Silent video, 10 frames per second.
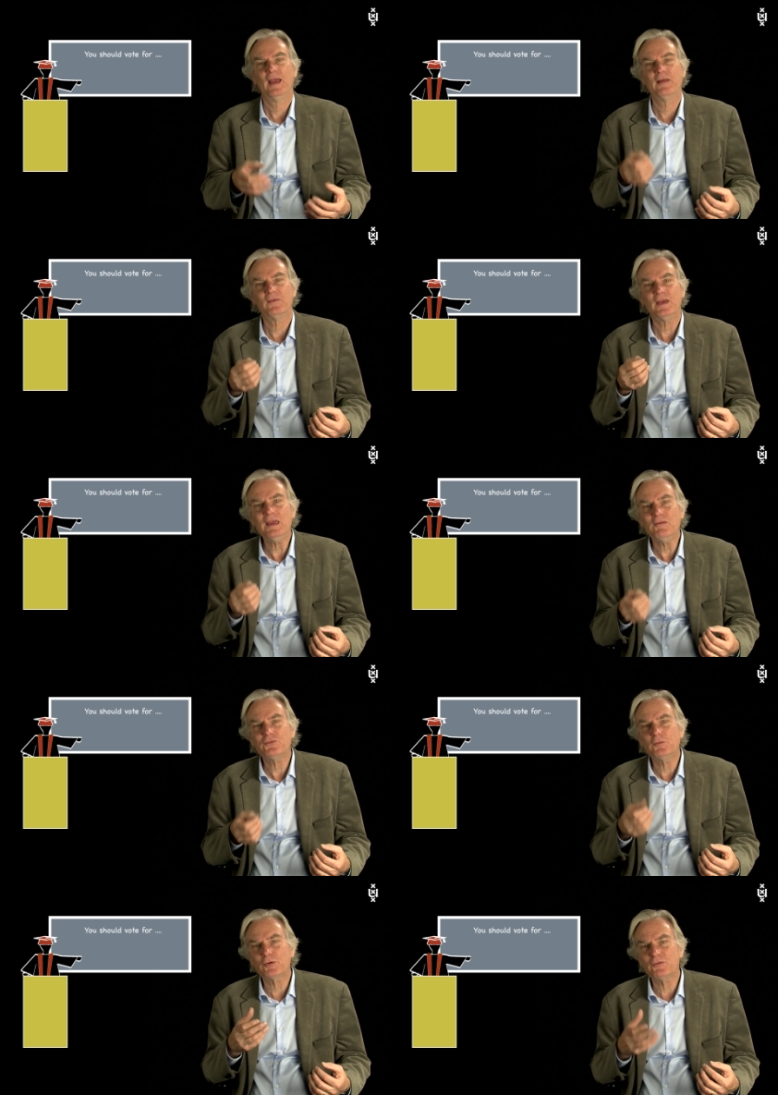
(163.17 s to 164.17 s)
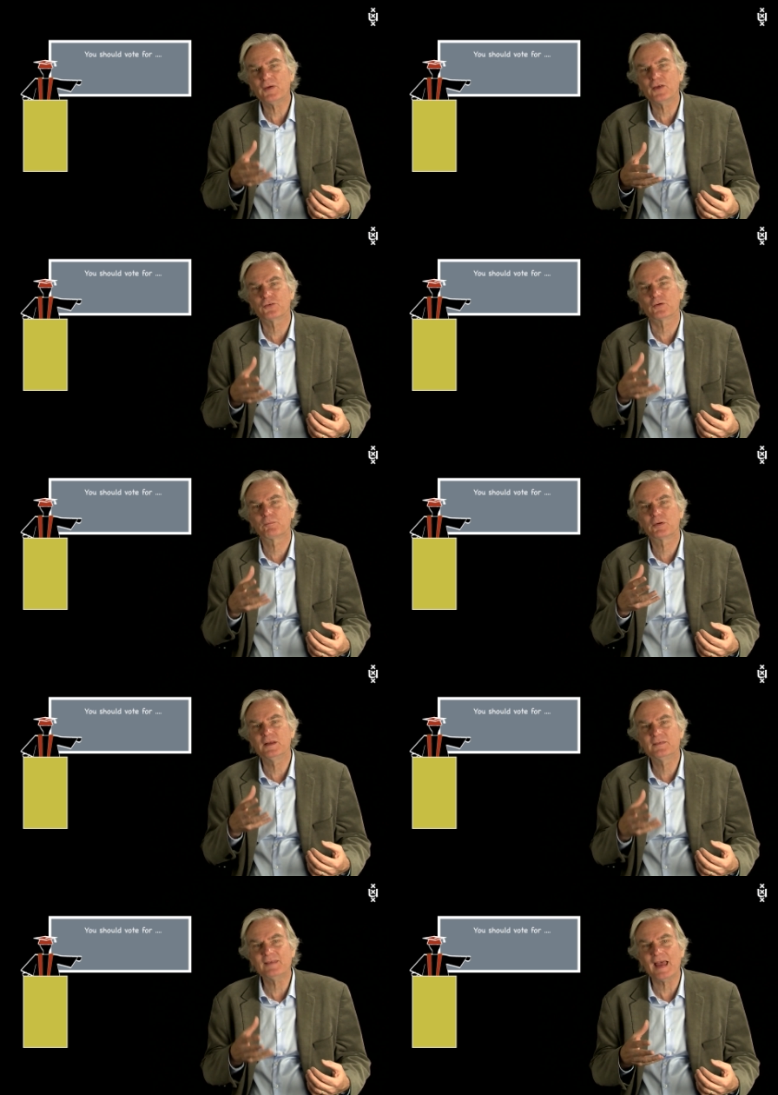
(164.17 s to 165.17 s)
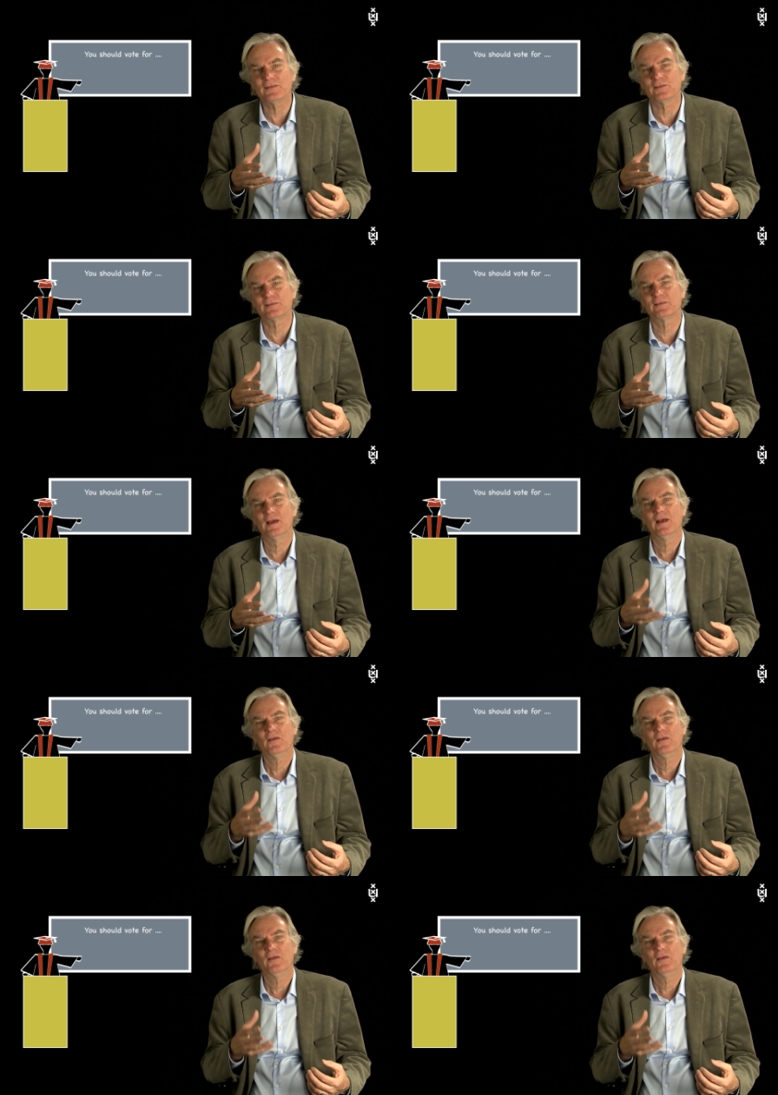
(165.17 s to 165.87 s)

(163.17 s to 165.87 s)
And if the professor pretends